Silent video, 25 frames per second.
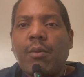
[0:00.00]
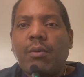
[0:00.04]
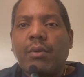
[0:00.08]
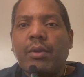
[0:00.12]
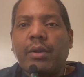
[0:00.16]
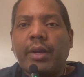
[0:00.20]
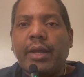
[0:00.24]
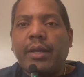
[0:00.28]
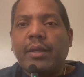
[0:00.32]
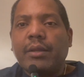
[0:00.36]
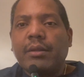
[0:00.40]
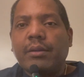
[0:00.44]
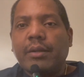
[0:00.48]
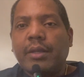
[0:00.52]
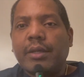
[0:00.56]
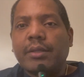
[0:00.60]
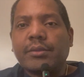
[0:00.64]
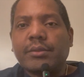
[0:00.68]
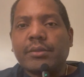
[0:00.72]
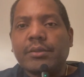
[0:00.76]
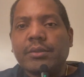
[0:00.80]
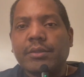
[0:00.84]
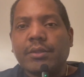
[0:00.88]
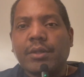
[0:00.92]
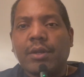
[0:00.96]
Like
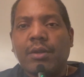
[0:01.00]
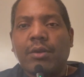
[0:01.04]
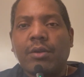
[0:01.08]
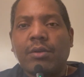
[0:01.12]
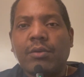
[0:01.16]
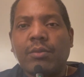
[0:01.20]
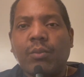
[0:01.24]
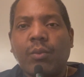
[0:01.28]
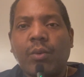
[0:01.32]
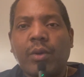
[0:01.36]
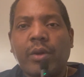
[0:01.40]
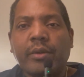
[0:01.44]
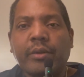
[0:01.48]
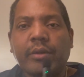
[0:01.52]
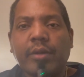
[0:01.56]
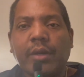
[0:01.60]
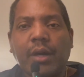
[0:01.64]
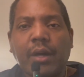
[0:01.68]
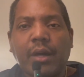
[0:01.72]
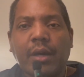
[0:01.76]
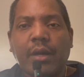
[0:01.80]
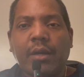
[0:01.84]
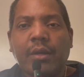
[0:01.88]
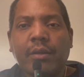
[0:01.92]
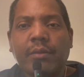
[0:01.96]
let's just learn one
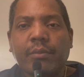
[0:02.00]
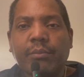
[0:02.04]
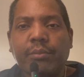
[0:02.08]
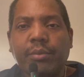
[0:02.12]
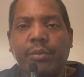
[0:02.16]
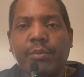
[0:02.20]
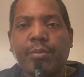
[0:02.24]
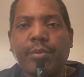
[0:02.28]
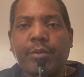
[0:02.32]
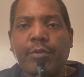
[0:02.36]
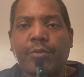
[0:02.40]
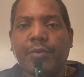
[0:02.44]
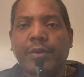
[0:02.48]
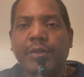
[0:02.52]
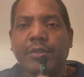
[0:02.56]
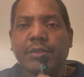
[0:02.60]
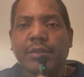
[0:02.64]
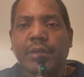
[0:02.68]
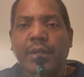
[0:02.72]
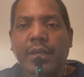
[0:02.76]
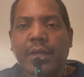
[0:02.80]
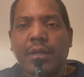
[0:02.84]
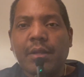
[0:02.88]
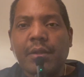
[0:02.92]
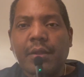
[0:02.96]
DAW, be
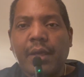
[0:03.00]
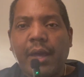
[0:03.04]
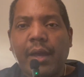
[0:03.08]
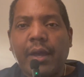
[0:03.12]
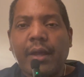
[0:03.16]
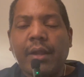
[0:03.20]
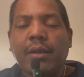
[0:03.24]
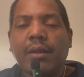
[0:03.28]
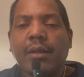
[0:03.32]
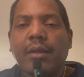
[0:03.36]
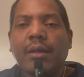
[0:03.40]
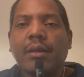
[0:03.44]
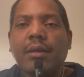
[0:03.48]
proficient in that,